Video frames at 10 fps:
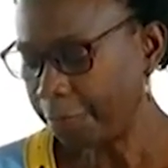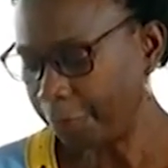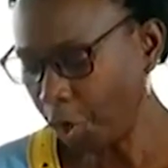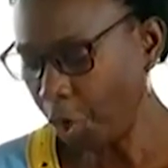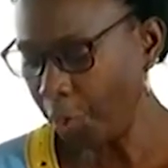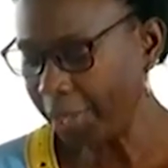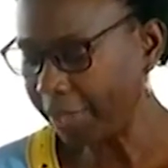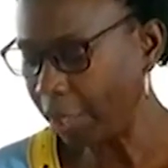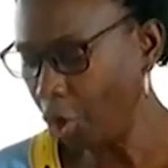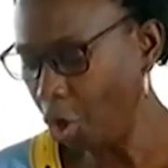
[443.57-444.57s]
following
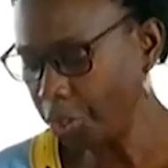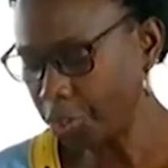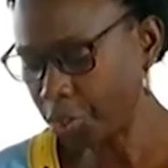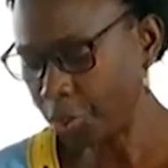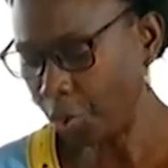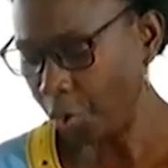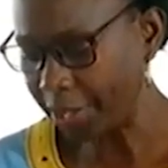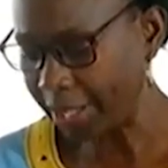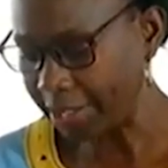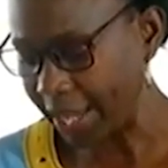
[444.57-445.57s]
the launch
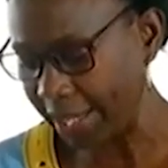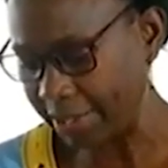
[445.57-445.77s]
on the 10th.